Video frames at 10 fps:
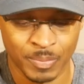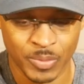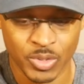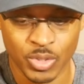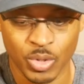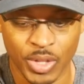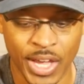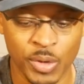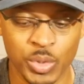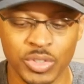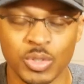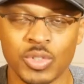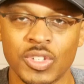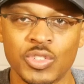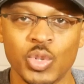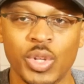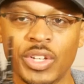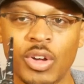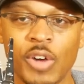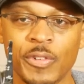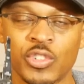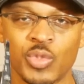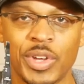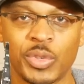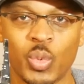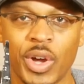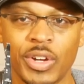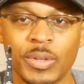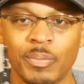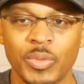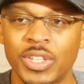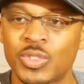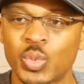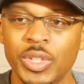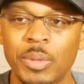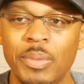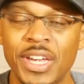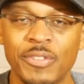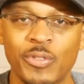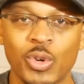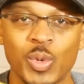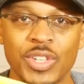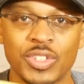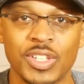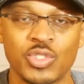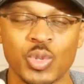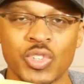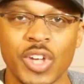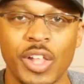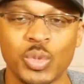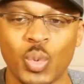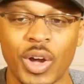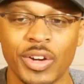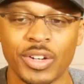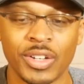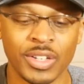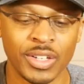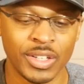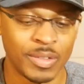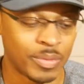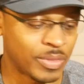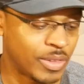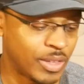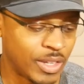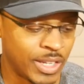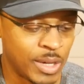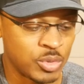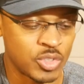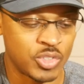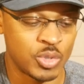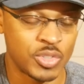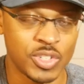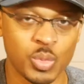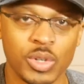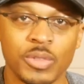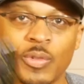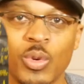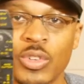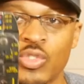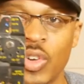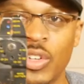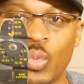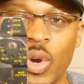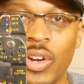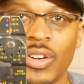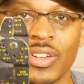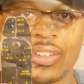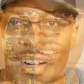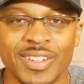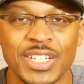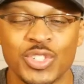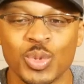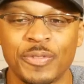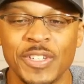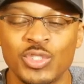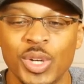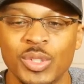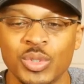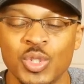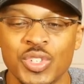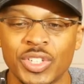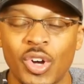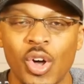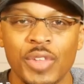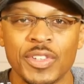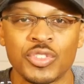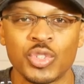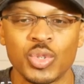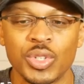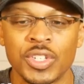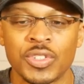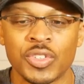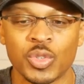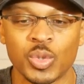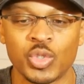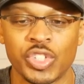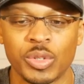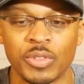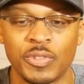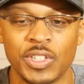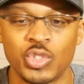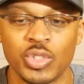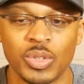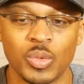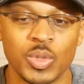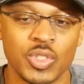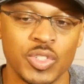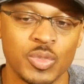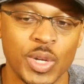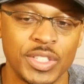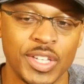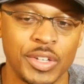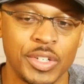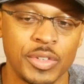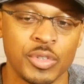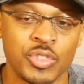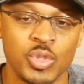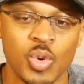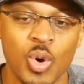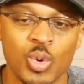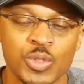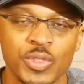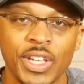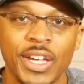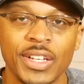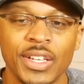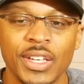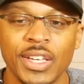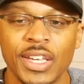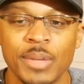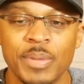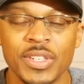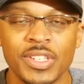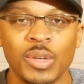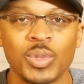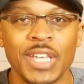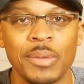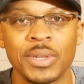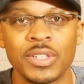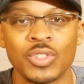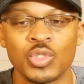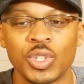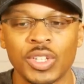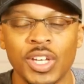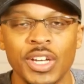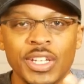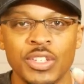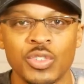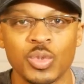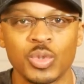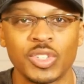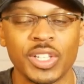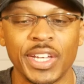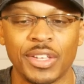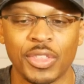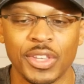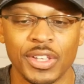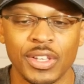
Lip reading: So I wouldn't use this tool at all for stranded wire. It's really made for residential solid wire. And I would just use this one for stranded wire. All right, so a feature I don't use at all on this tool is the screw shearing feature, which is right down here. There's two holes for that. And basically what that means is you can cut a screw to length.